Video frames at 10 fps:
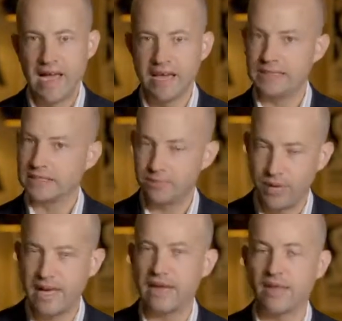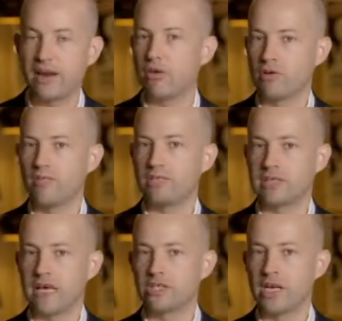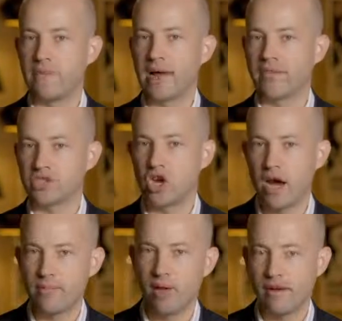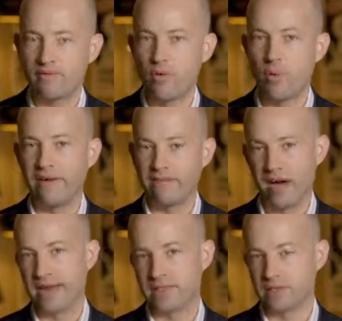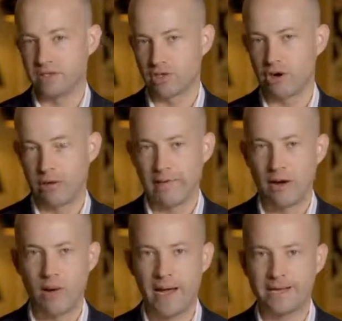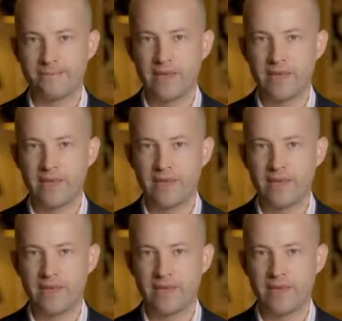and explaining that whole conversation about the timeline for why finance is occurring that way.